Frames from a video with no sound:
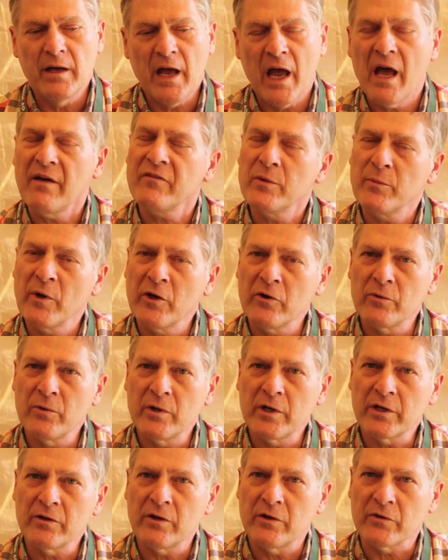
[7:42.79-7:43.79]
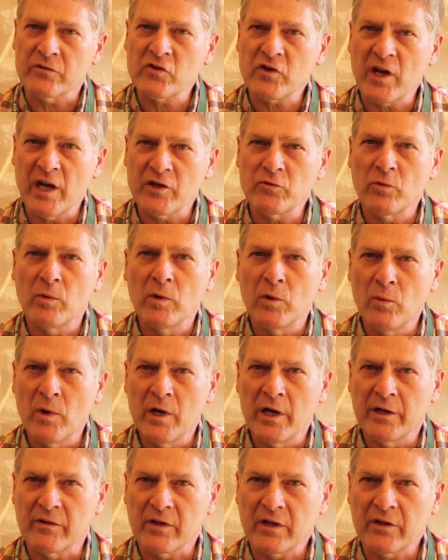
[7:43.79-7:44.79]
having marijuana on Schedule
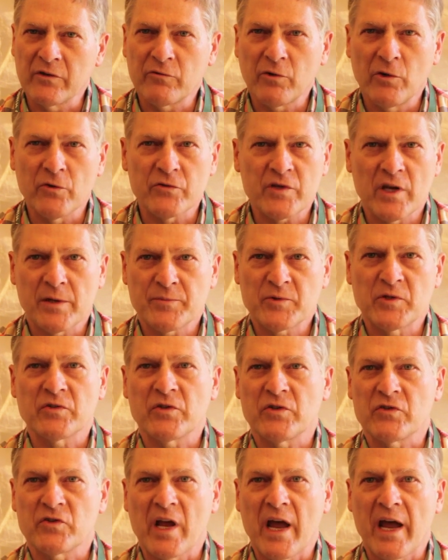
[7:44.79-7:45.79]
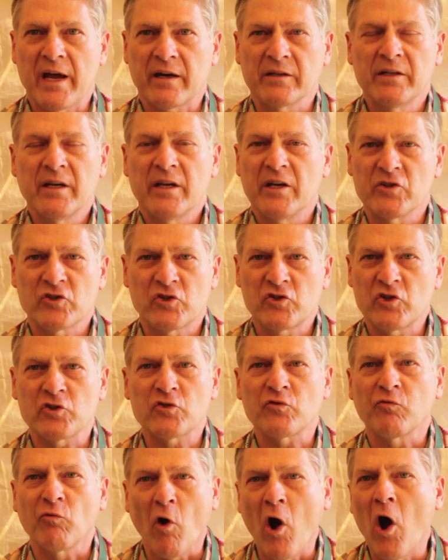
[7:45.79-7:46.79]
1 of the Controlled Substances Act is
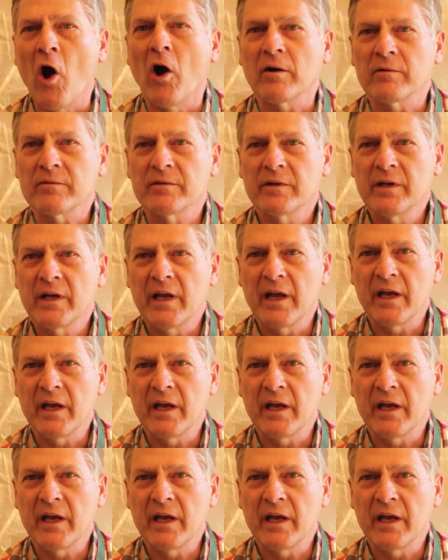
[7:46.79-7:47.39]
just wrong.